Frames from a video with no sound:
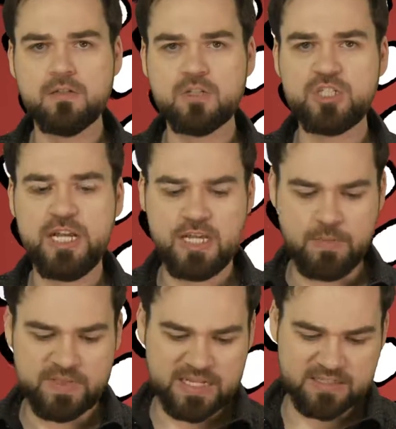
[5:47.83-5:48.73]
shaky,
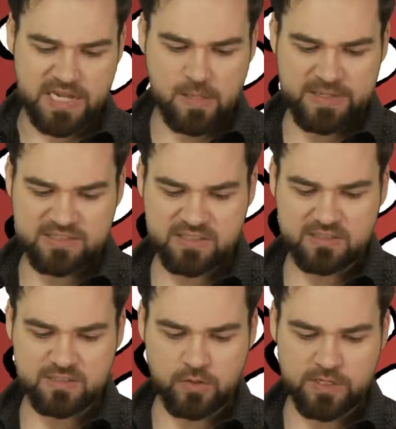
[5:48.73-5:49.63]
but that's an ABC
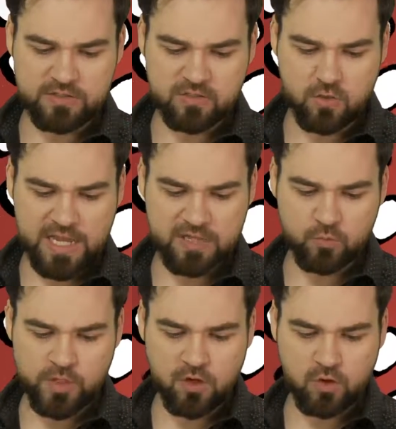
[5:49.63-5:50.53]
series, so as
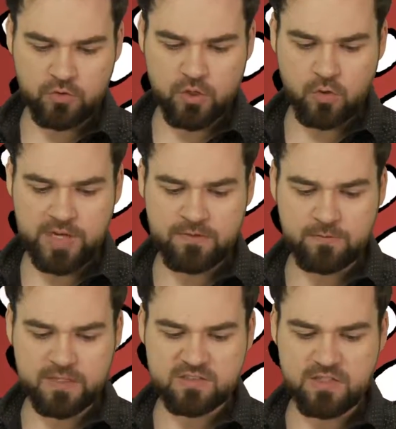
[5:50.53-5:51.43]
we all know,
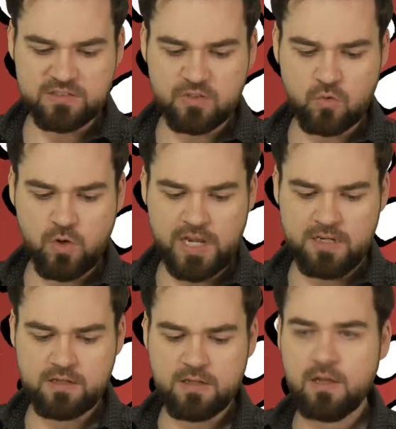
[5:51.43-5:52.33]
Netflix does it right.